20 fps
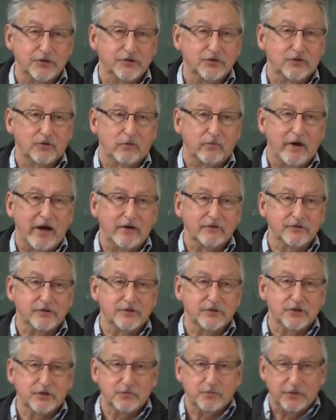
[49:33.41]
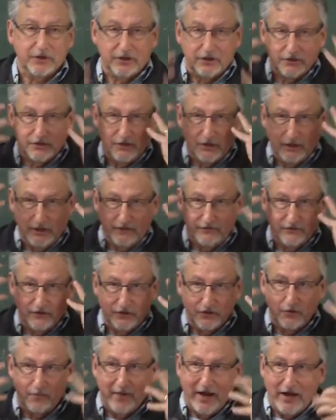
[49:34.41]
us or arouses us because it leaves
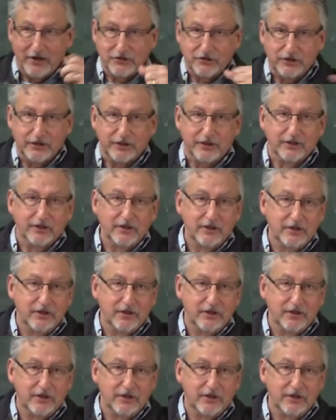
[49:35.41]
us imagining